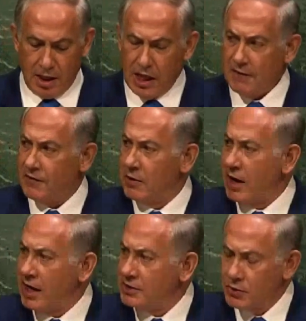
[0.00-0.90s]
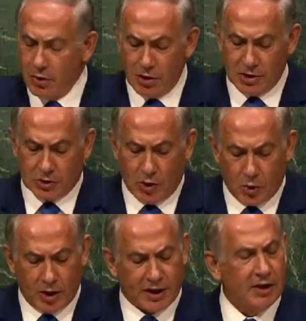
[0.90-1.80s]
If Iran's rulers were
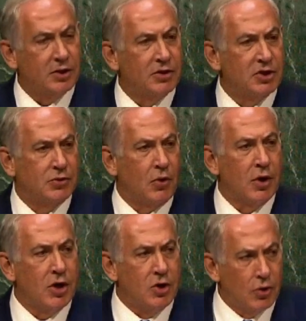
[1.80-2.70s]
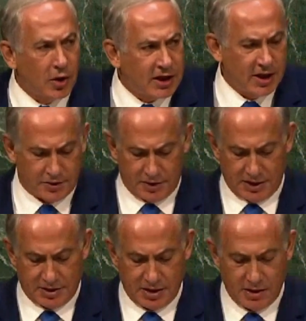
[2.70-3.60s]
working to destroy your
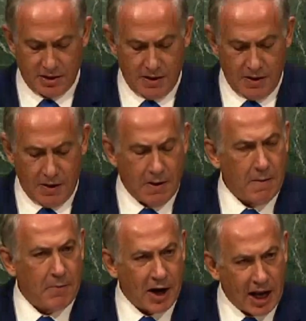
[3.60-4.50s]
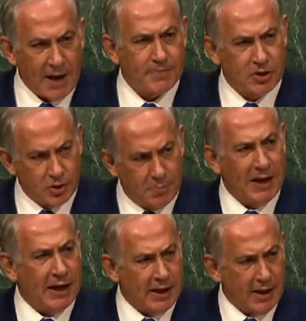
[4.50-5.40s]
countries, perhaps you'd
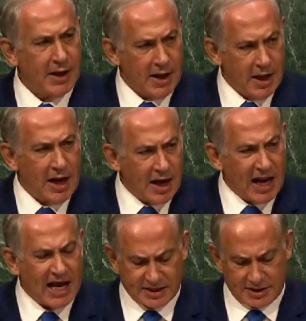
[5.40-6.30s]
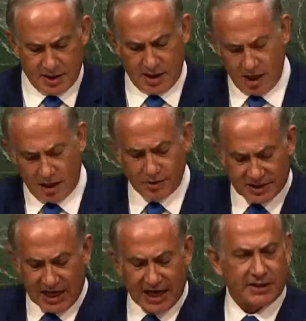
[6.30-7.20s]
be less
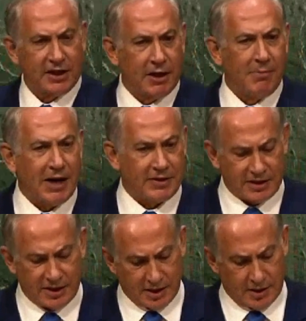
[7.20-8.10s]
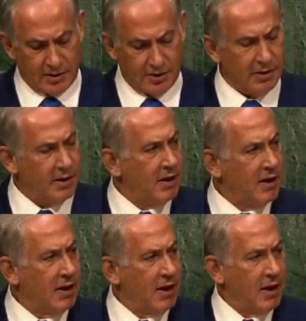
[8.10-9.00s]
enthusiastic about the deal.
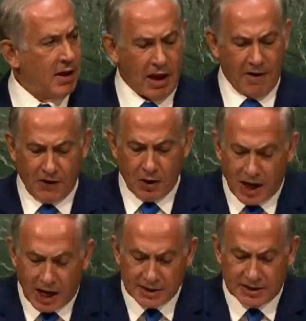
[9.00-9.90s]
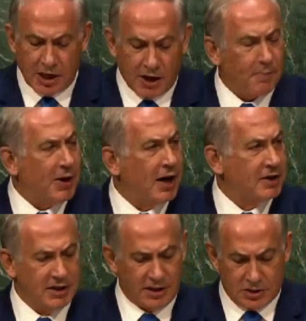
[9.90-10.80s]
If Iran's terror
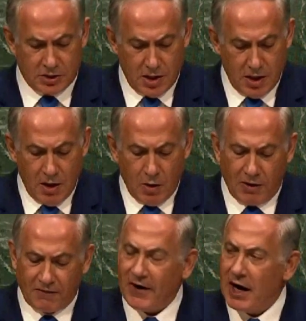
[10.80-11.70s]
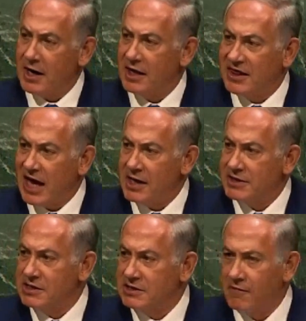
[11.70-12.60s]
proxies were firing
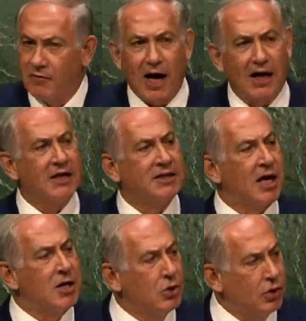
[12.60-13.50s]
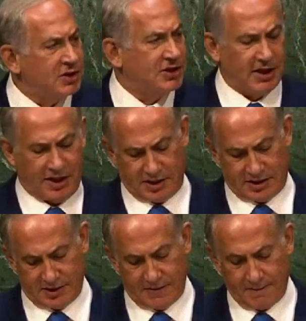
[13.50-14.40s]
thousands of rockets at your cities,